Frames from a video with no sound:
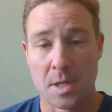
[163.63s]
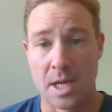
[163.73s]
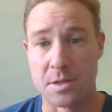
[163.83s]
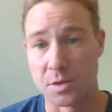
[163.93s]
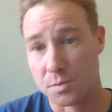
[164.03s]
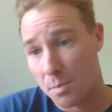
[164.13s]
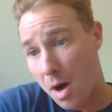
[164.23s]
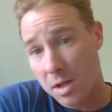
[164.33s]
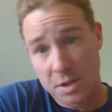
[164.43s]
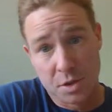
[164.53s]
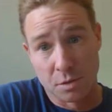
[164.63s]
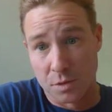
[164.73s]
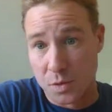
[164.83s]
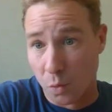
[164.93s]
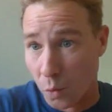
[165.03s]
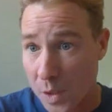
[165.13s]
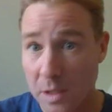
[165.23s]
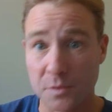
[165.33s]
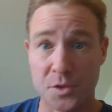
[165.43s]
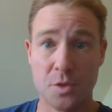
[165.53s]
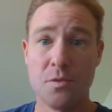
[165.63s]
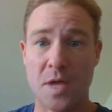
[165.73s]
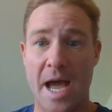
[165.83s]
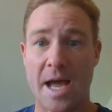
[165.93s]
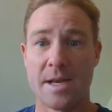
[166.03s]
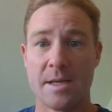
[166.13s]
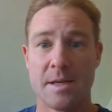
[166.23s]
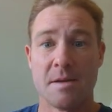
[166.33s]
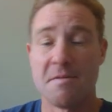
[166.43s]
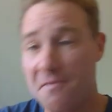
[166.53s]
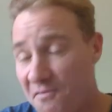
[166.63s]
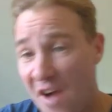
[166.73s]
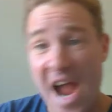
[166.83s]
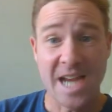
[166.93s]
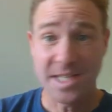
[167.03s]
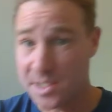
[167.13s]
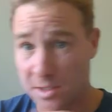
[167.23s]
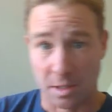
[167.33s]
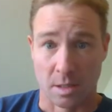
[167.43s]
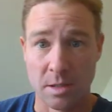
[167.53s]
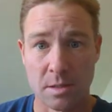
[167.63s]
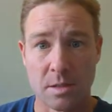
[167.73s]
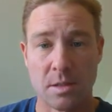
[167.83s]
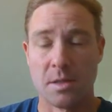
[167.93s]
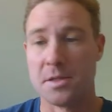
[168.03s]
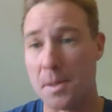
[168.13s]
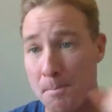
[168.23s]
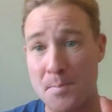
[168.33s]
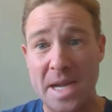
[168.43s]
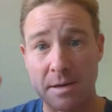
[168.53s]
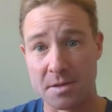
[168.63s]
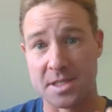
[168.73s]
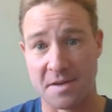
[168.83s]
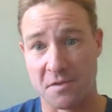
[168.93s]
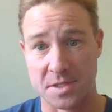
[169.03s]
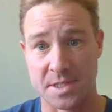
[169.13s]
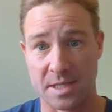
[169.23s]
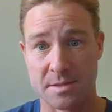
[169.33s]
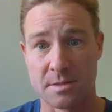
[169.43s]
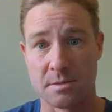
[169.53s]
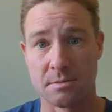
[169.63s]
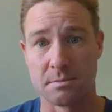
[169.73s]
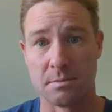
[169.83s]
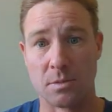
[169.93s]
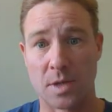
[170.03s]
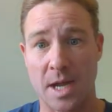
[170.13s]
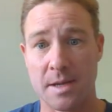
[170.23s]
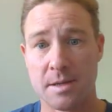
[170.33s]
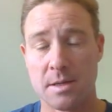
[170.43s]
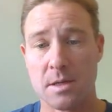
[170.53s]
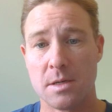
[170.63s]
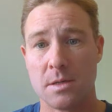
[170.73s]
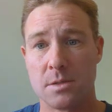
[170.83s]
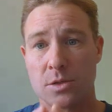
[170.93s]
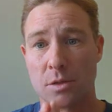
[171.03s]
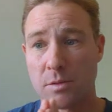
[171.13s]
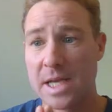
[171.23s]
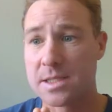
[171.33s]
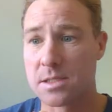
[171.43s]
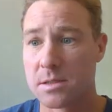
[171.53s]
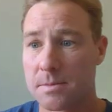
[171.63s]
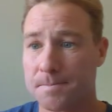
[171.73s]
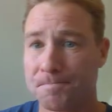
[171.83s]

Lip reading: And those molecules will do that faster the bigger the difference is. Okay? So let's